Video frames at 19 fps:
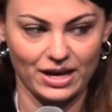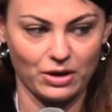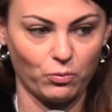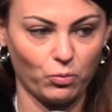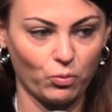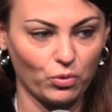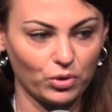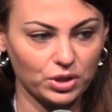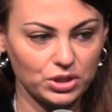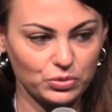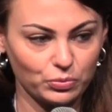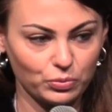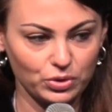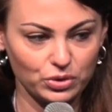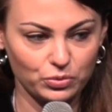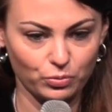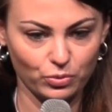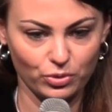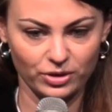What
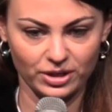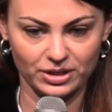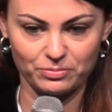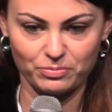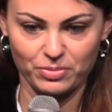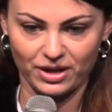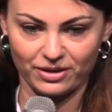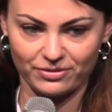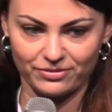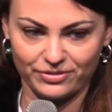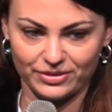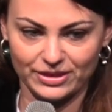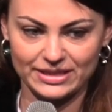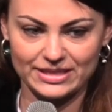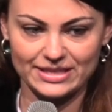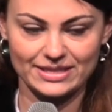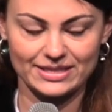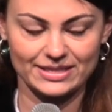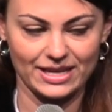would Warren
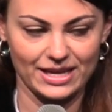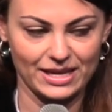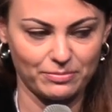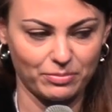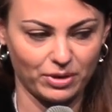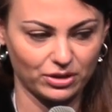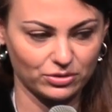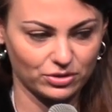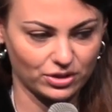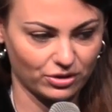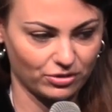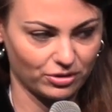Buffett say about